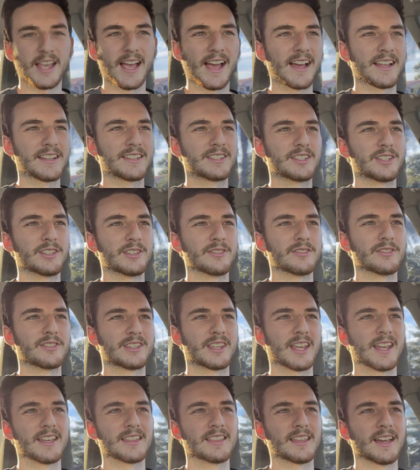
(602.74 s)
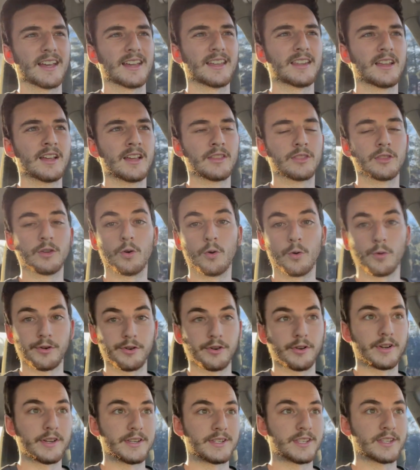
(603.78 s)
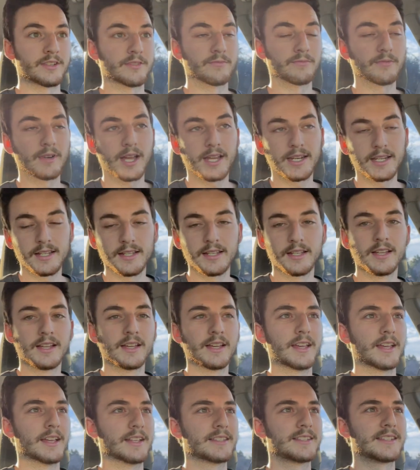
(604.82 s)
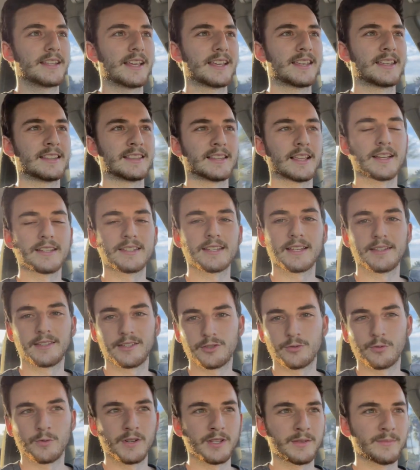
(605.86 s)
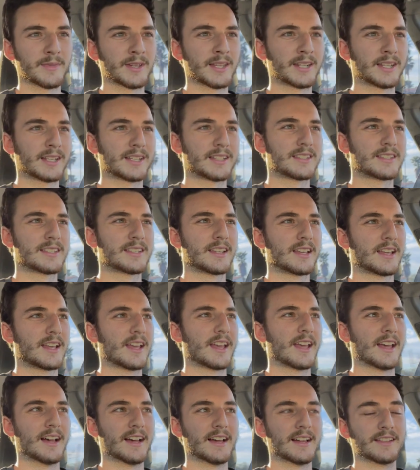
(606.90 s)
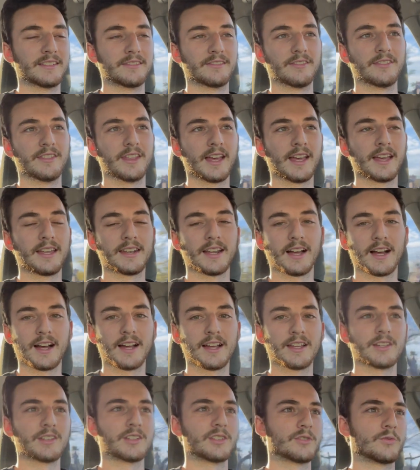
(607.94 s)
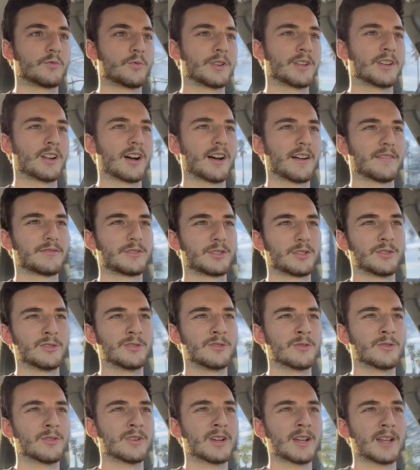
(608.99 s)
had to say that the order isn't ready. It's taking like 10 to 20 minutes. And then I went off to